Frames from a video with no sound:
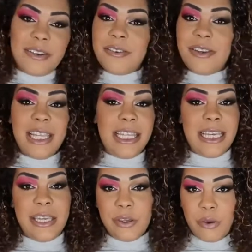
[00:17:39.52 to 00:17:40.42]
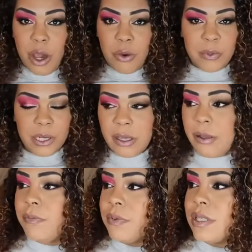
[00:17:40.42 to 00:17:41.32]
Really, you opened
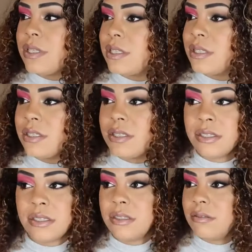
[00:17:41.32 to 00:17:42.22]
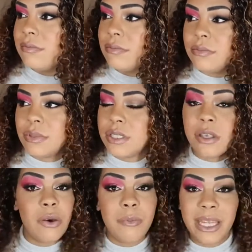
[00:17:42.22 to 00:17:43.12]
up
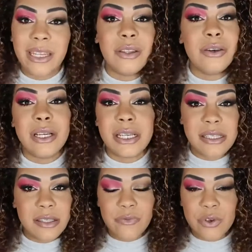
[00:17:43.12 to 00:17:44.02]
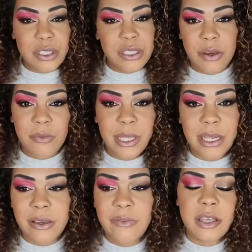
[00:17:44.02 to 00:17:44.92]
so many doors for so
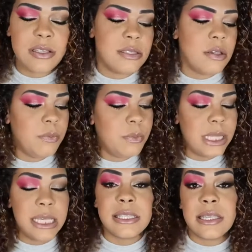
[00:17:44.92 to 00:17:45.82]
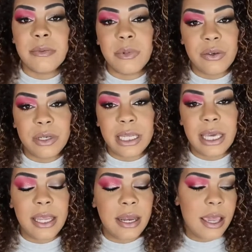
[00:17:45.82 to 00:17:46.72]
many of us, so please keep doing
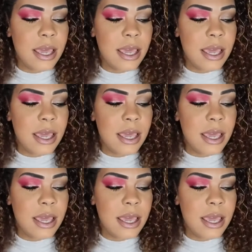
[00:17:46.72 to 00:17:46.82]
that.